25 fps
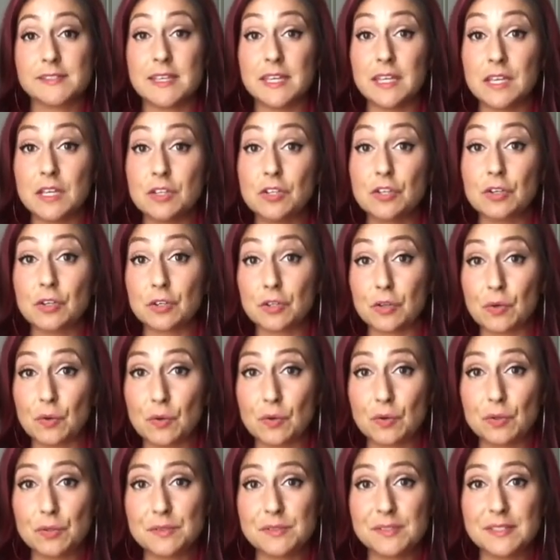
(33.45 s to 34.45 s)
in your
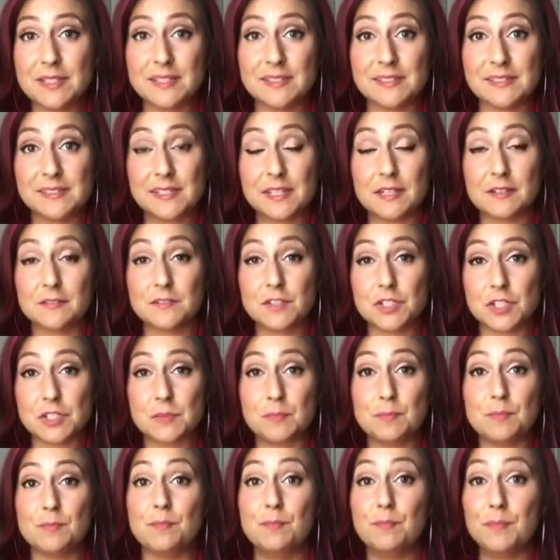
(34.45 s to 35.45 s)
goals instead of just
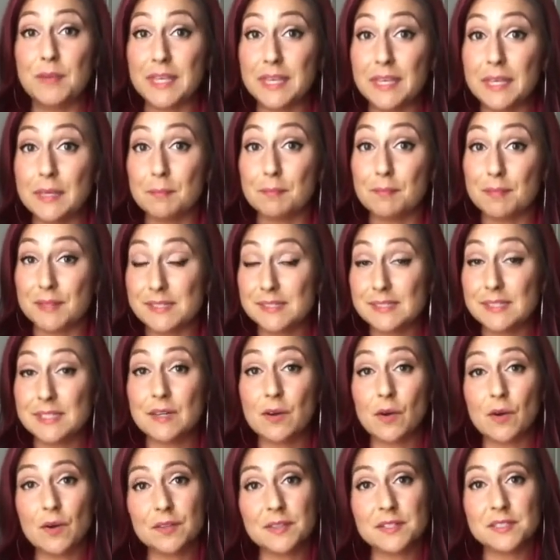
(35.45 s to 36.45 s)
being busy
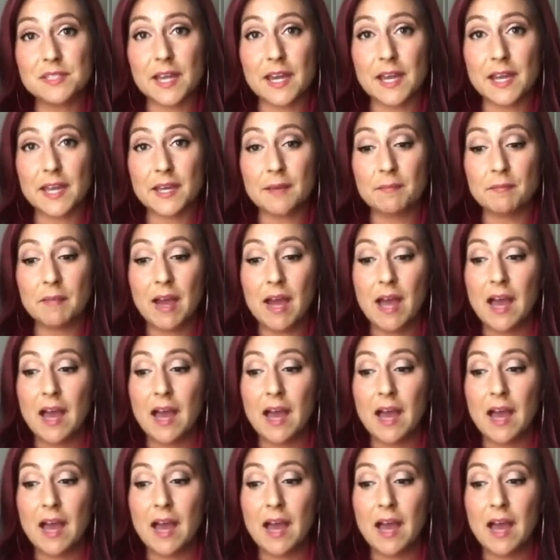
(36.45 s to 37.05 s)
all the time,